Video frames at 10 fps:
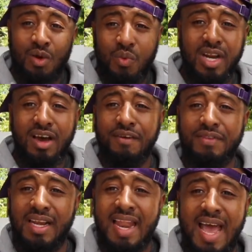the winner of
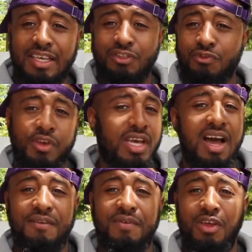the last 3
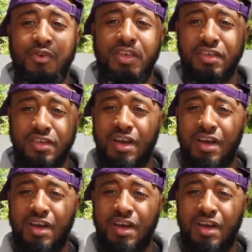Confederations